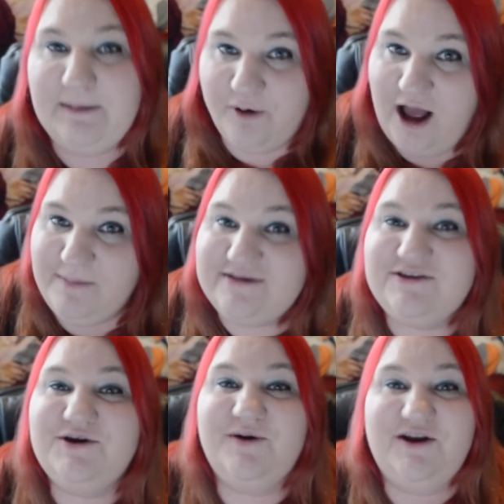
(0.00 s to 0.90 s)
I promise
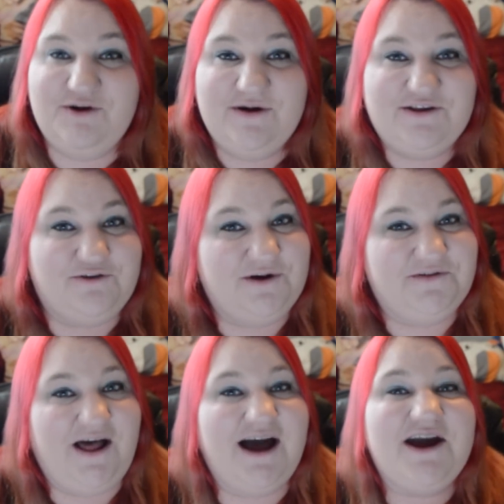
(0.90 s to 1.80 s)
you a new history
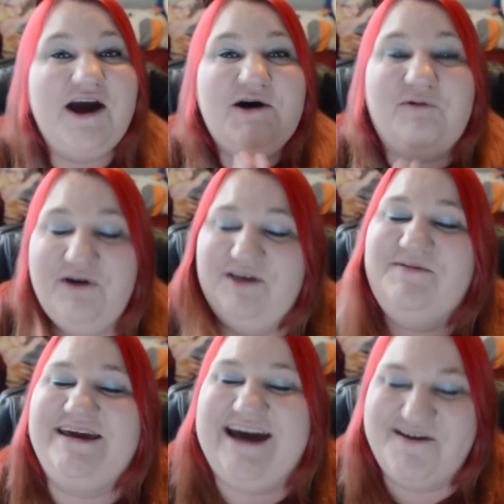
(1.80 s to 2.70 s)
vlog will
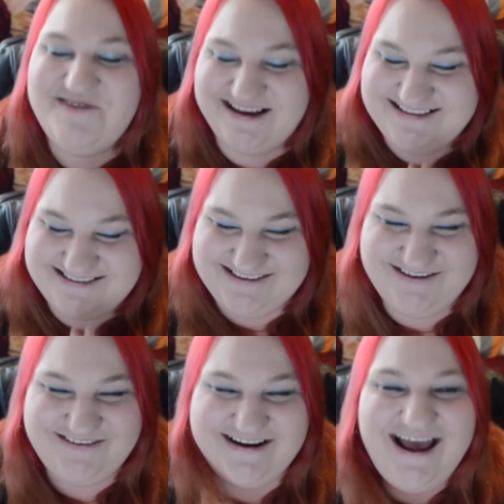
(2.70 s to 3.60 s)
be coming
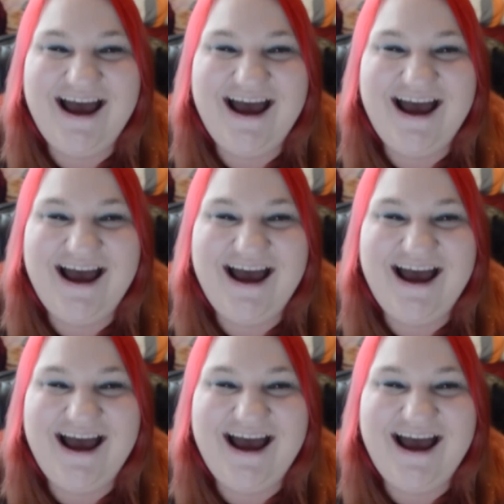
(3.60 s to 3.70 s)
soon.